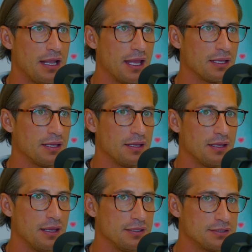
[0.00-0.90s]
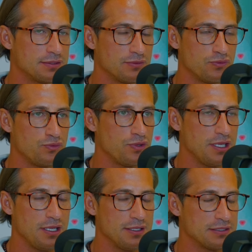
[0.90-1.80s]
like it's
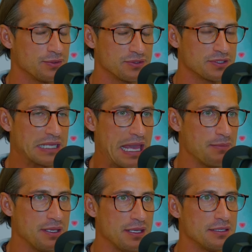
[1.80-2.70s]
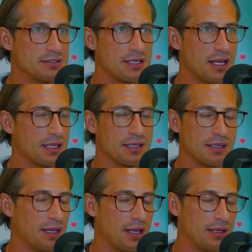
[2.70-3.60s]
really so scammy and it's mm-hmm.
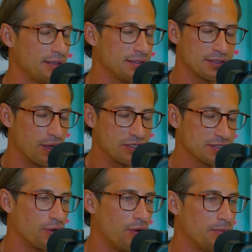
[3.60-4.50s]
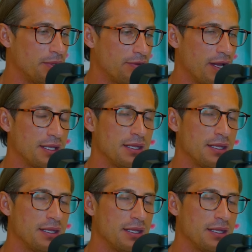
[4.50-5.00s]
like it's just horrible, right?